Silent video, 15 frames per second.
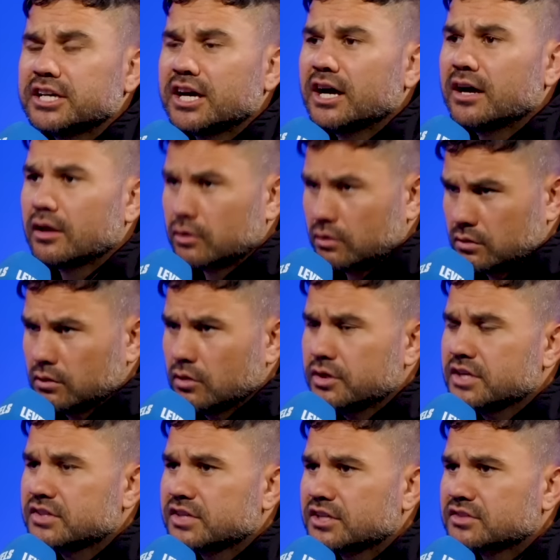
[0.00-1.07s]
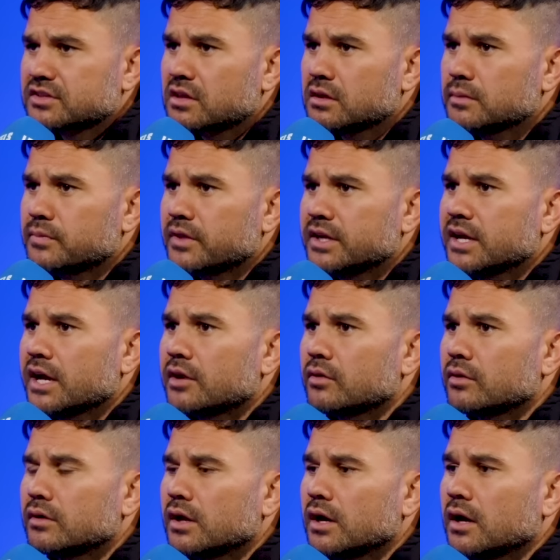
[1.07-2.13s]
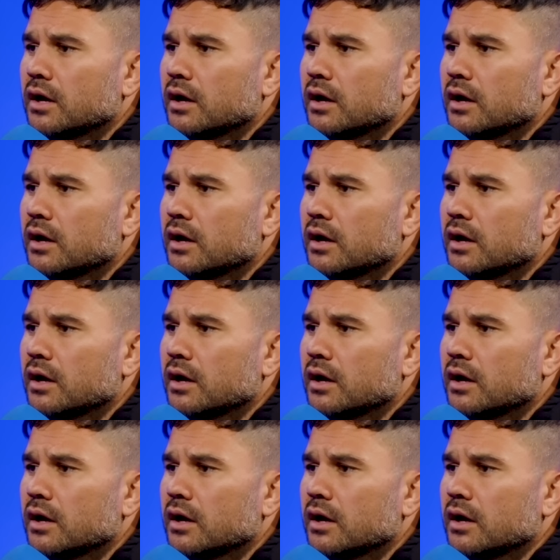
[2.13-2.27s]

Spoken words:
Lukey sent us a clip that he had on